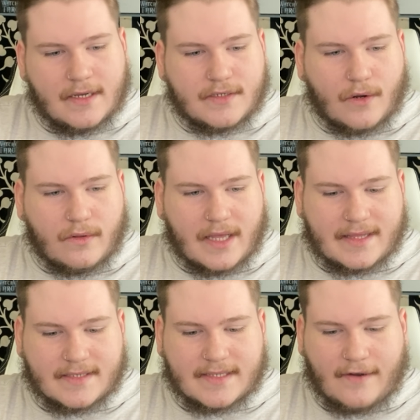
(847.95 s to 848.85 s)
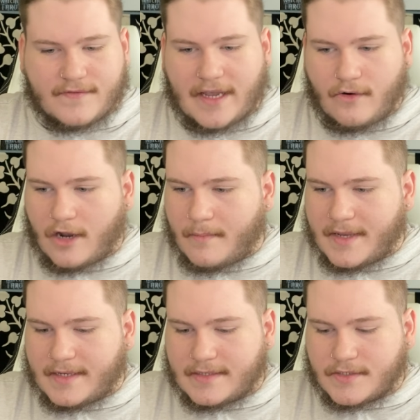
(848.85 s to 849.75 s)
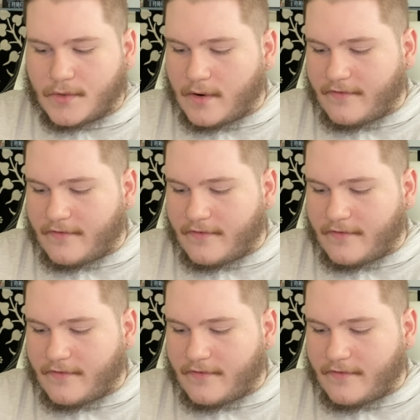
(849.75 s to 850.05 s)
Don't let the self-doubt come in and screw